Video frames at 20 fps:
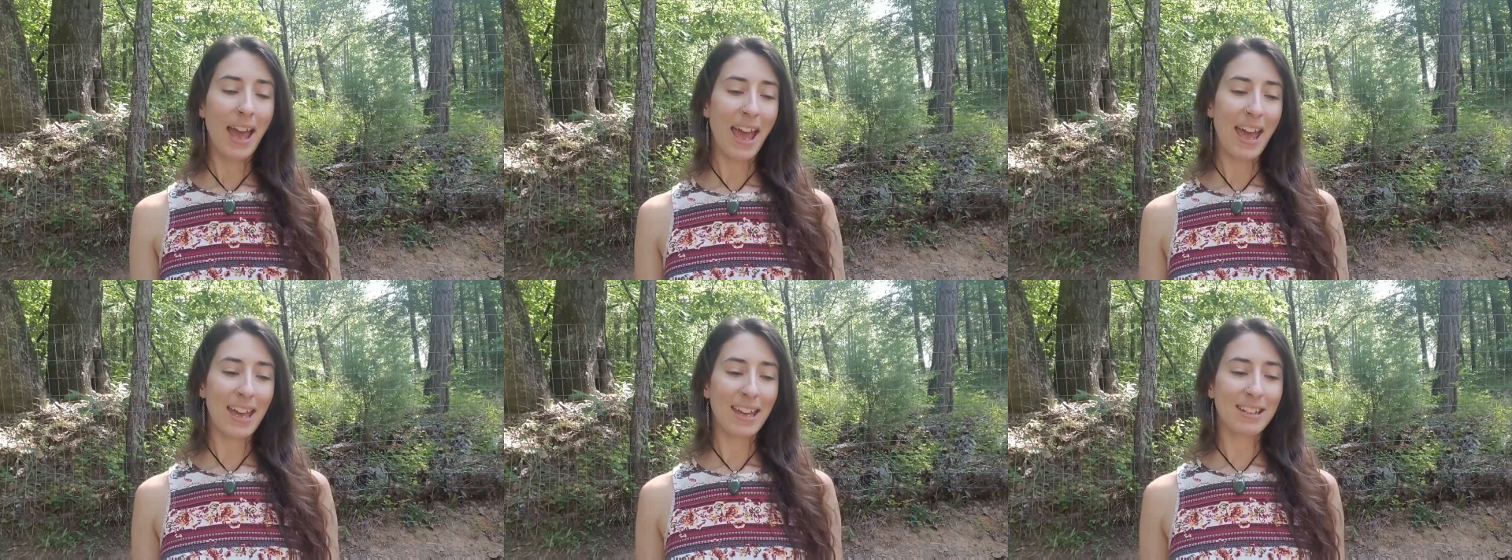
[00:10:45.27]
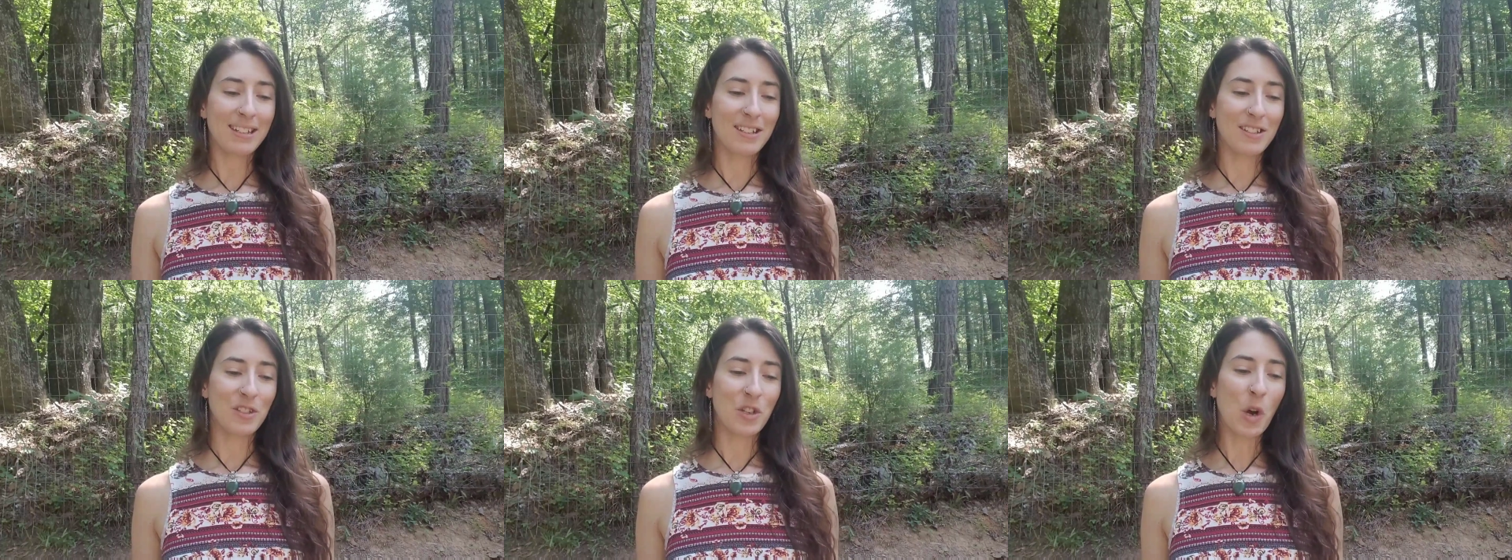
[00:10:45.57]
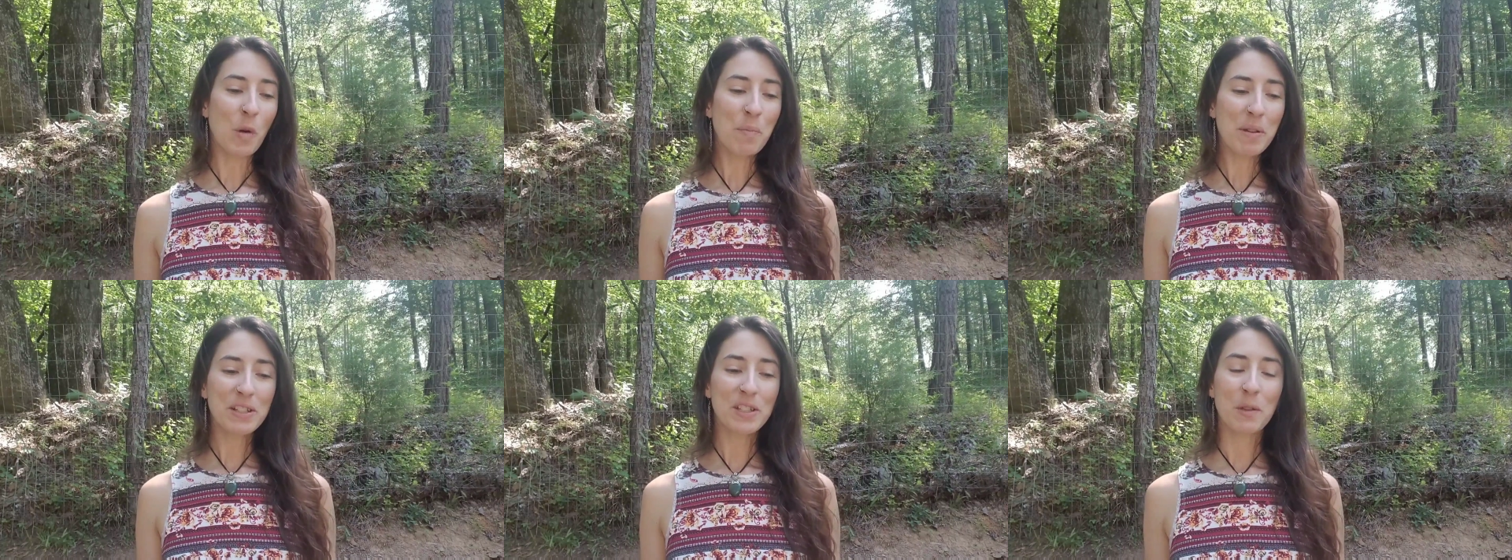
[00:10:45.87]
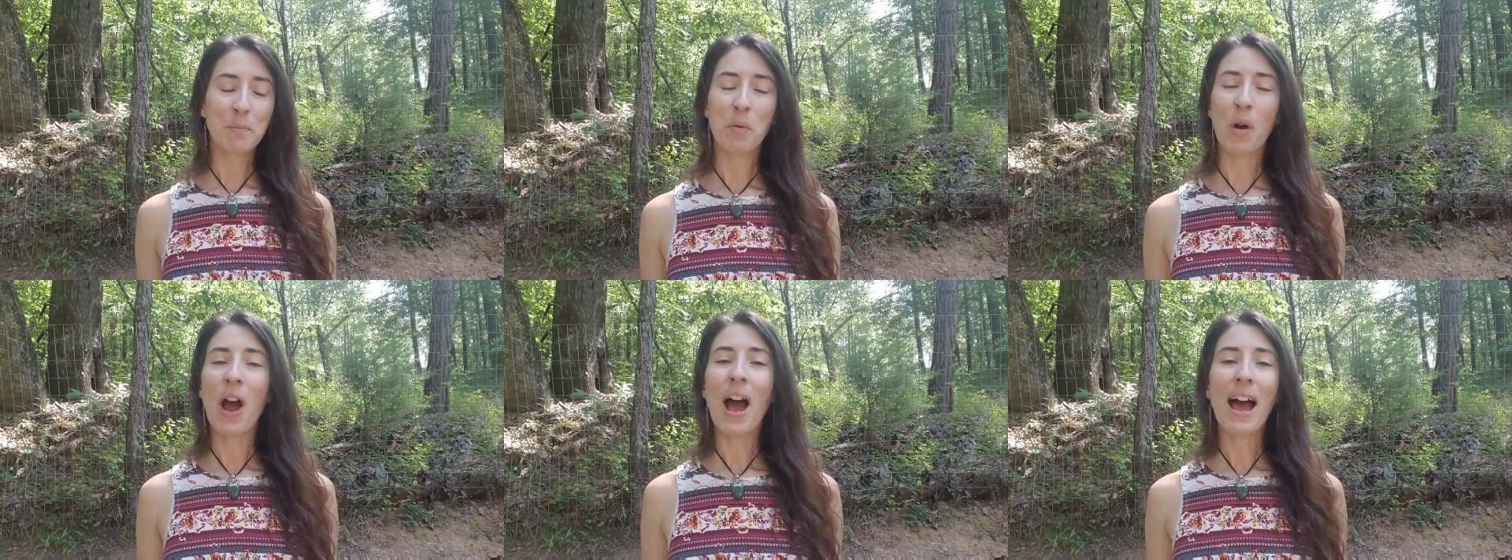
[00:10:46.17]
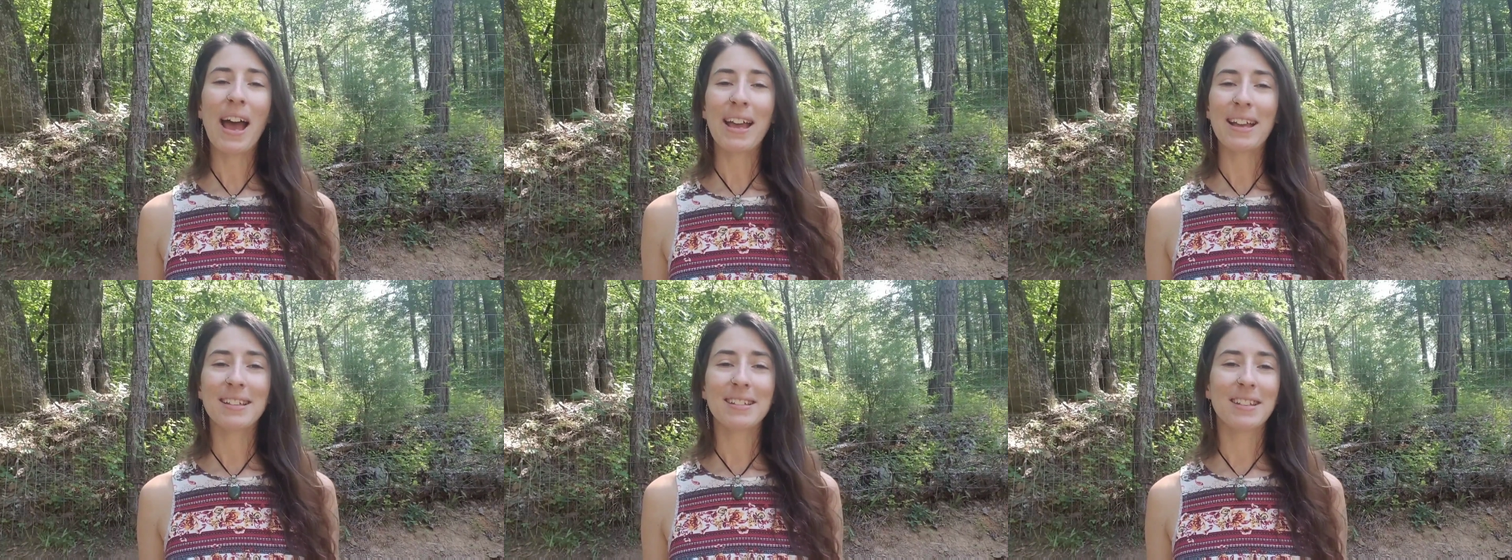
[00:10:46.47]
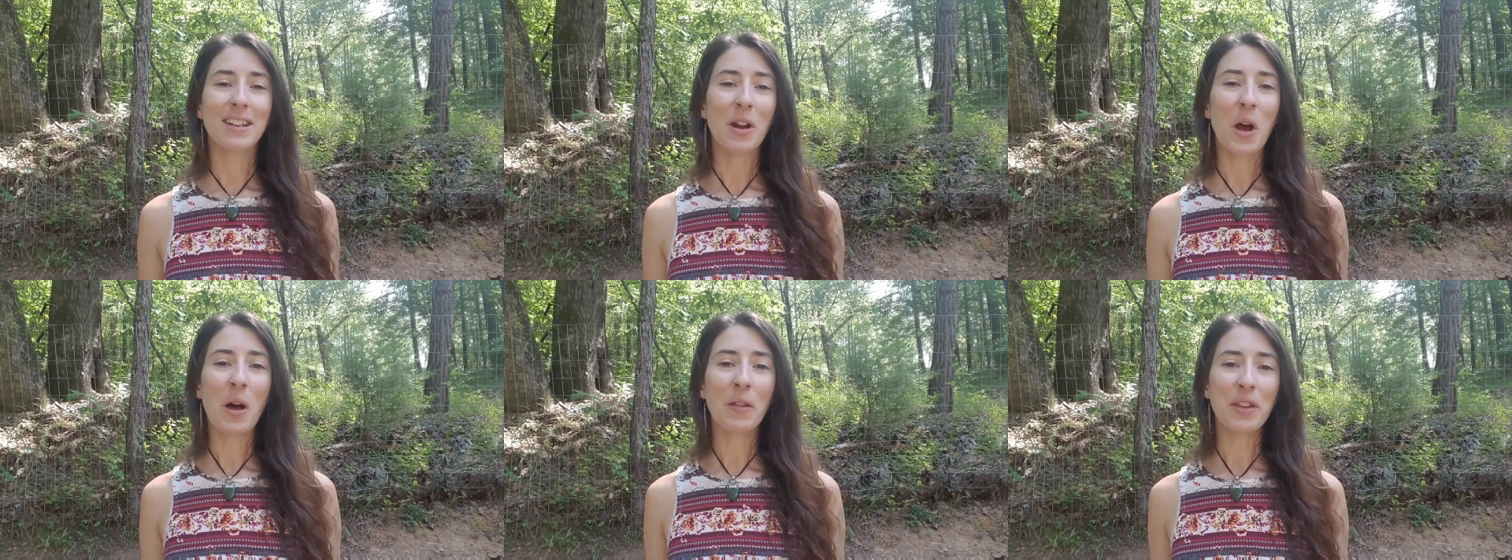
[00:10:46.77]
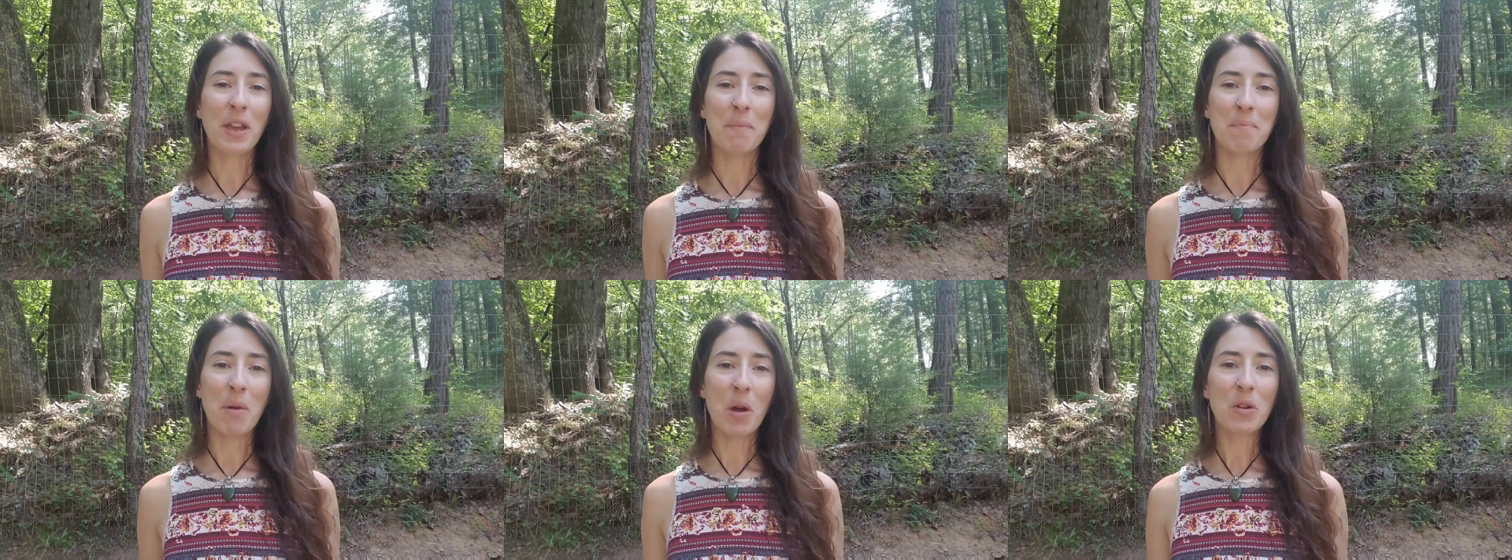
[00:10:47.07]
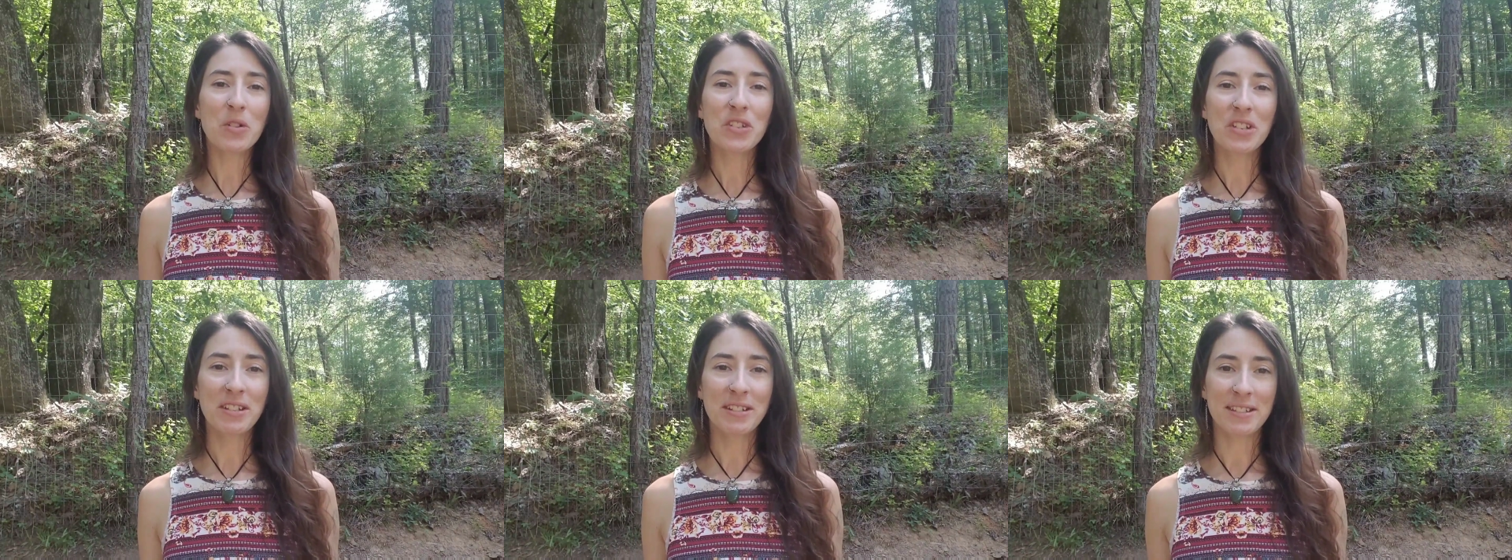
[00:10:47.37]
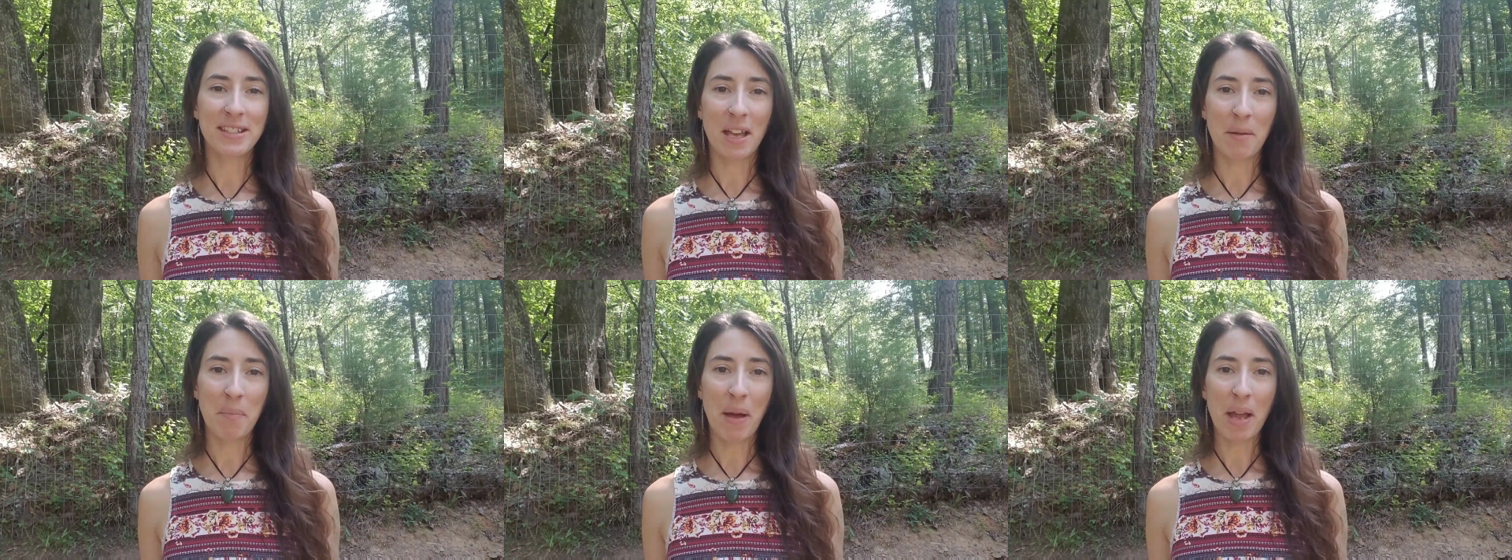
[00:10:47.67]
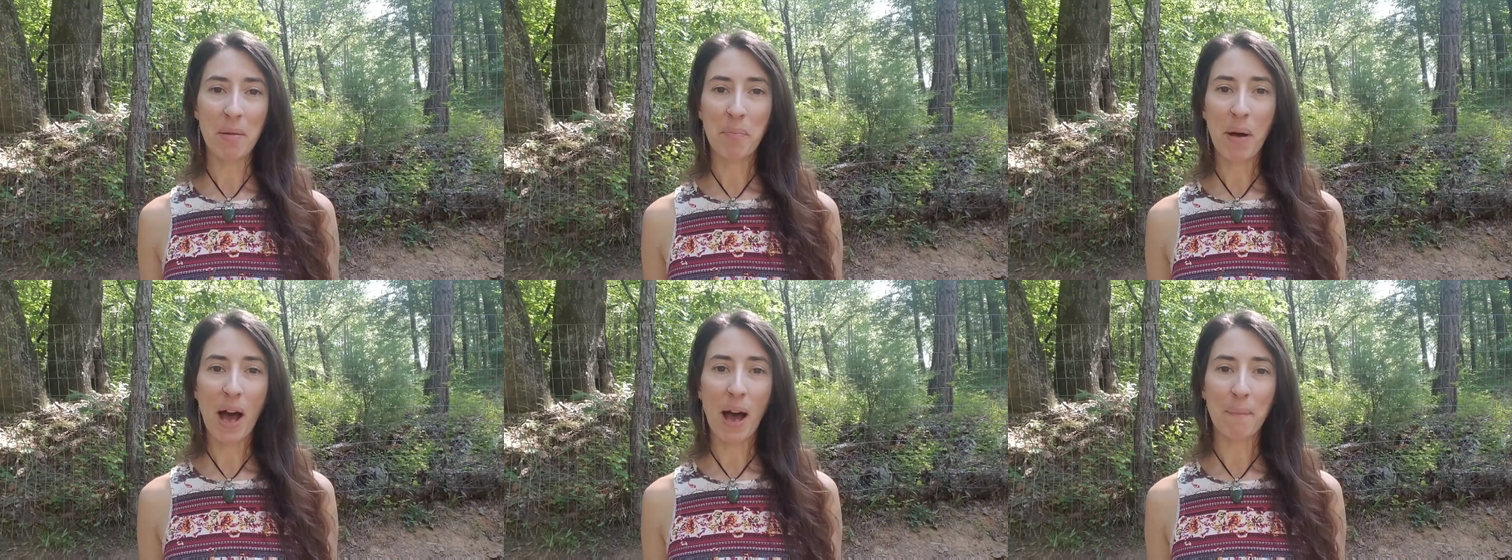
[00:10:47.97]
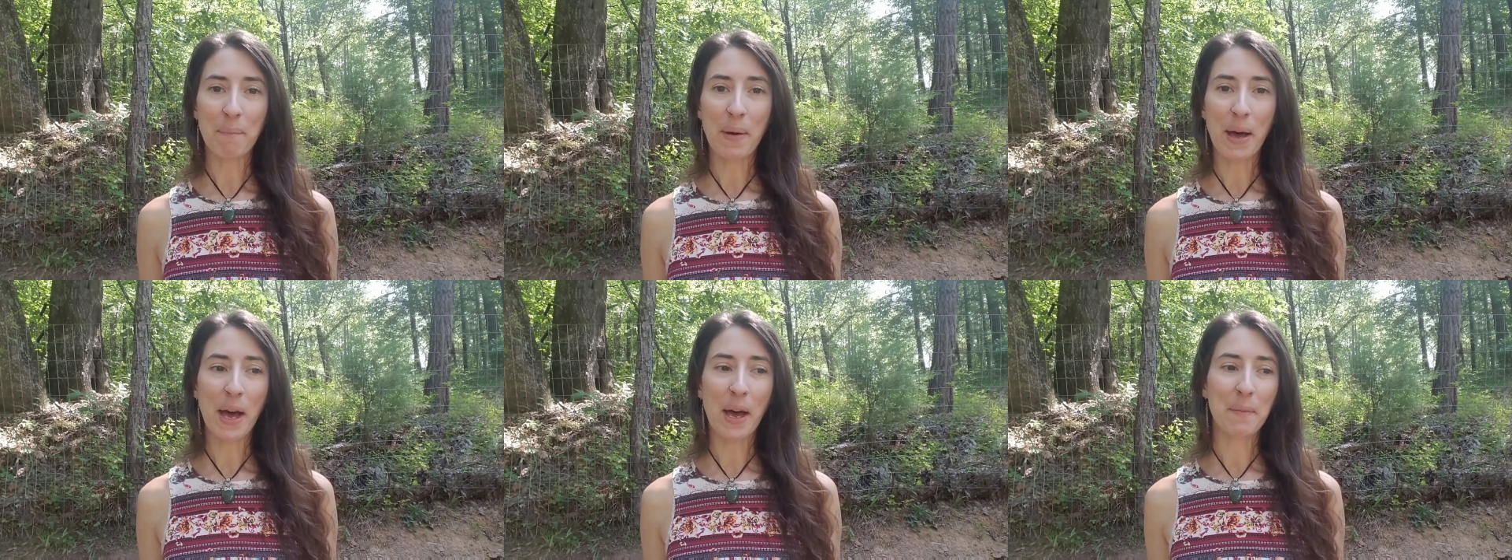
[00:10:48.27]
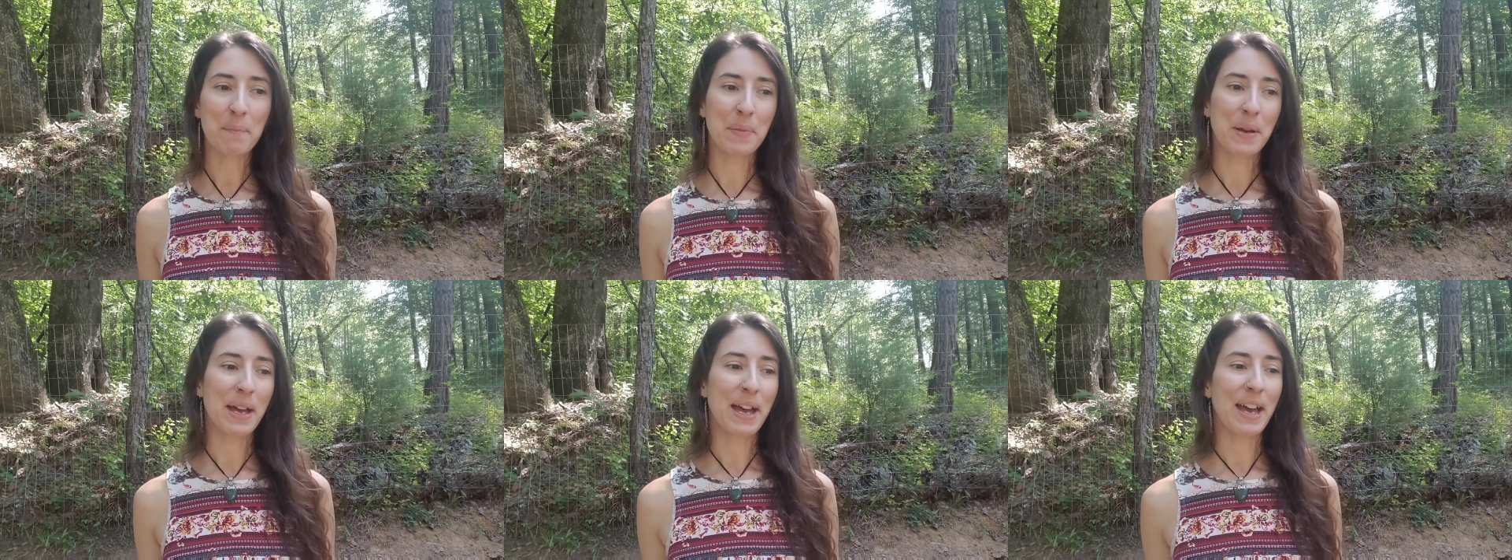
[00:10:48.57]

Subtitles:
And don't be surprised at all the emotions that might pop up.